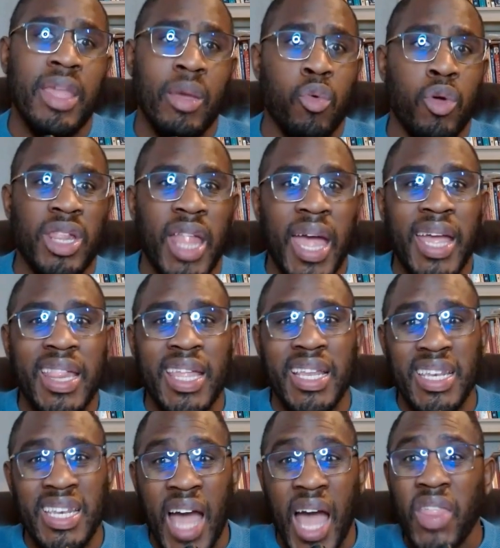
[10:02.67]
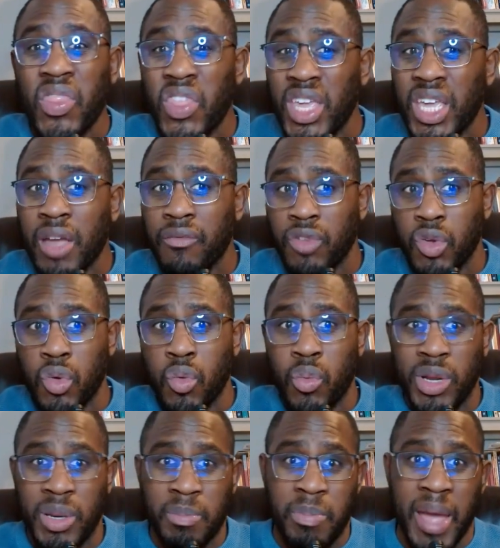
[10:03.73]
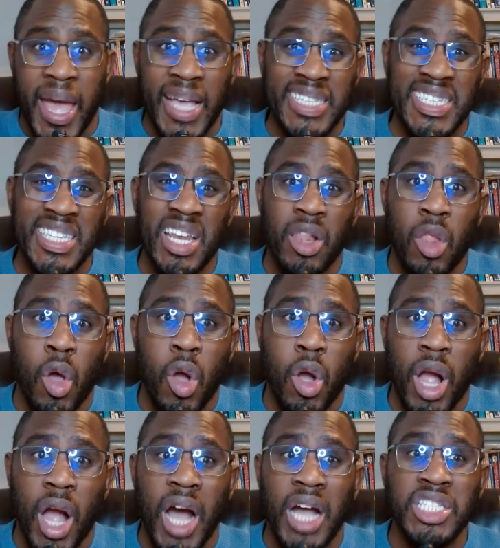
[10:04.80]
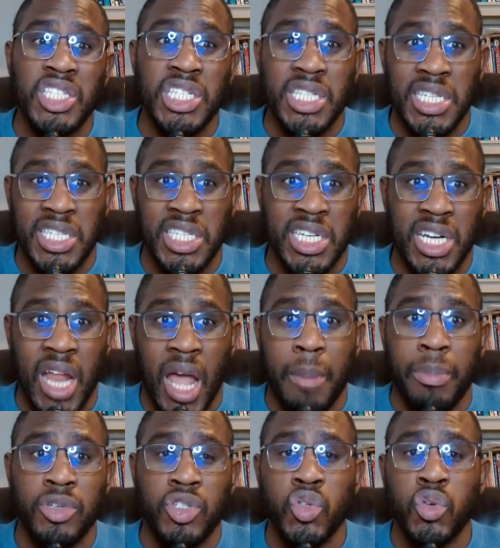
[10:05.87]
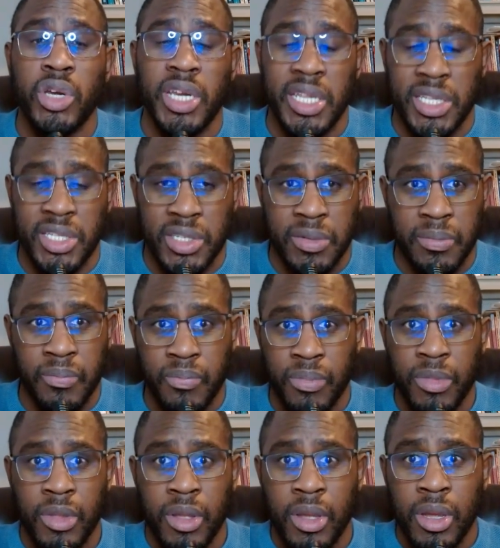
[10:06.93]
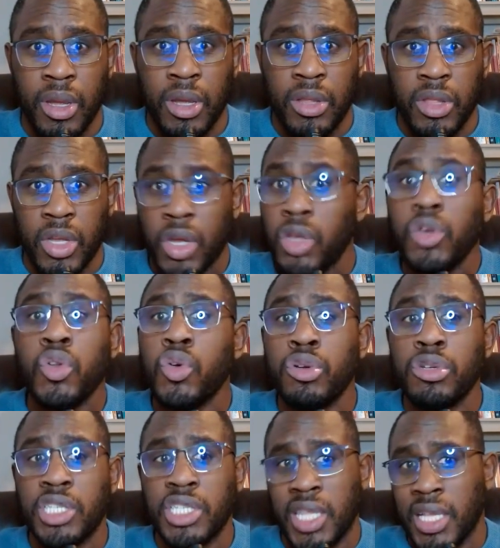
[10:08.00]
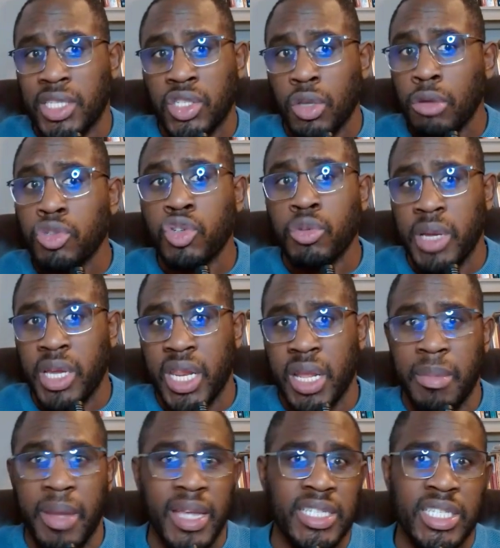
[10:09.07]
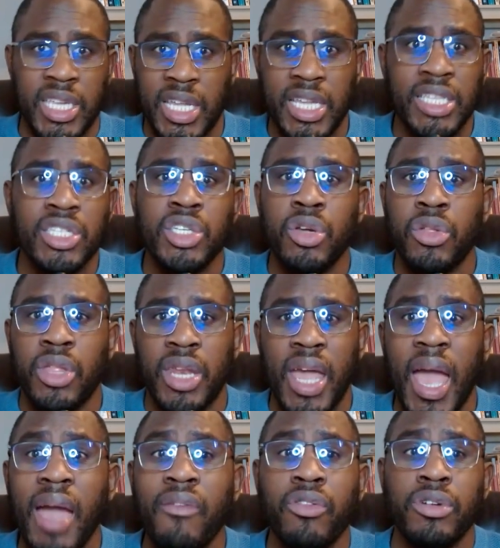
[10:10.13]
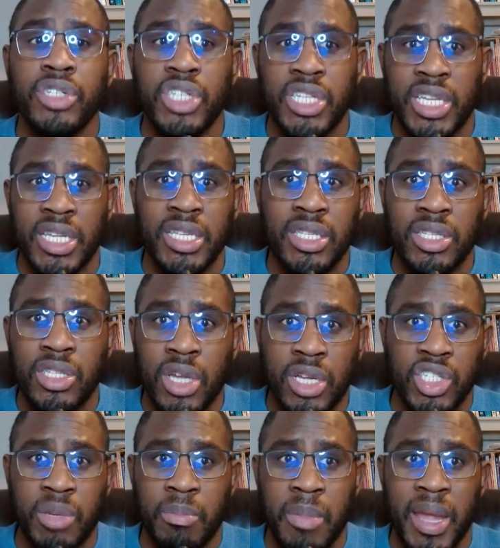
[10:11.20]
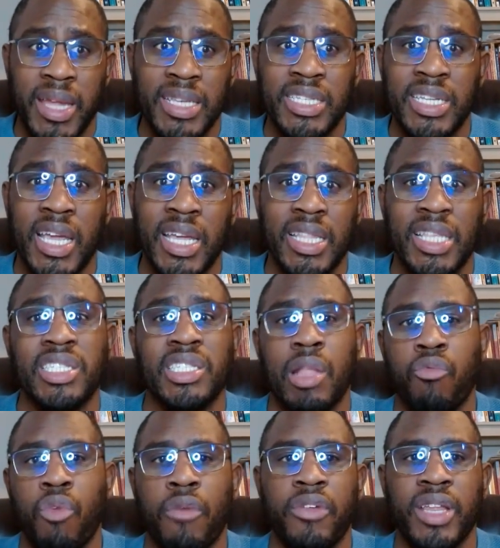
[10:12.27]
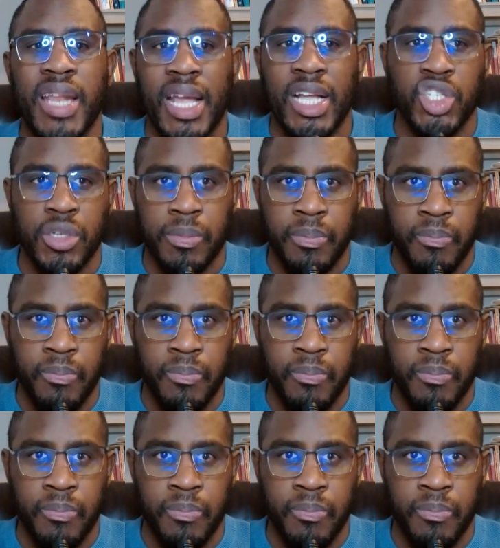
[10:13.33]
they will likely not think of you when passing along unsolicited opportunities. The good news is that social media makes it easier than ever to get in touch and maintain this level of connection.